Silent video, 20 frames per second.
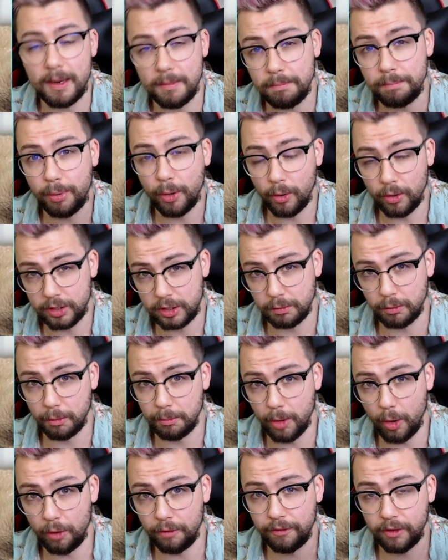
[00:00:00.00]
in
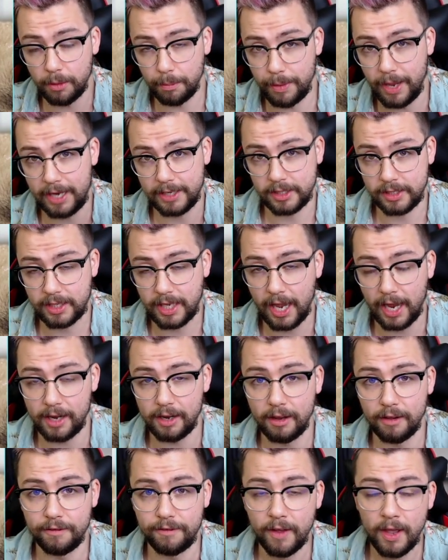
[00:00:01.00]
portable mode for the best,
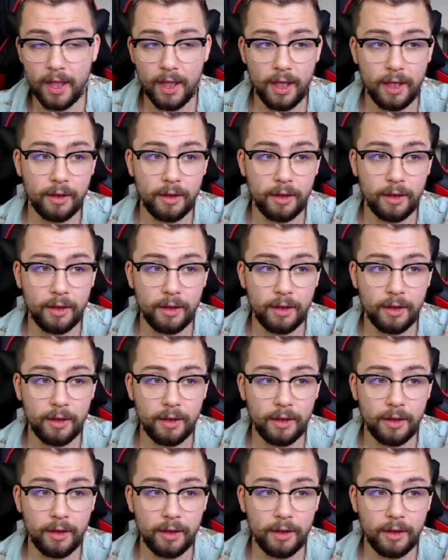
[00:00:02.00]
kind of,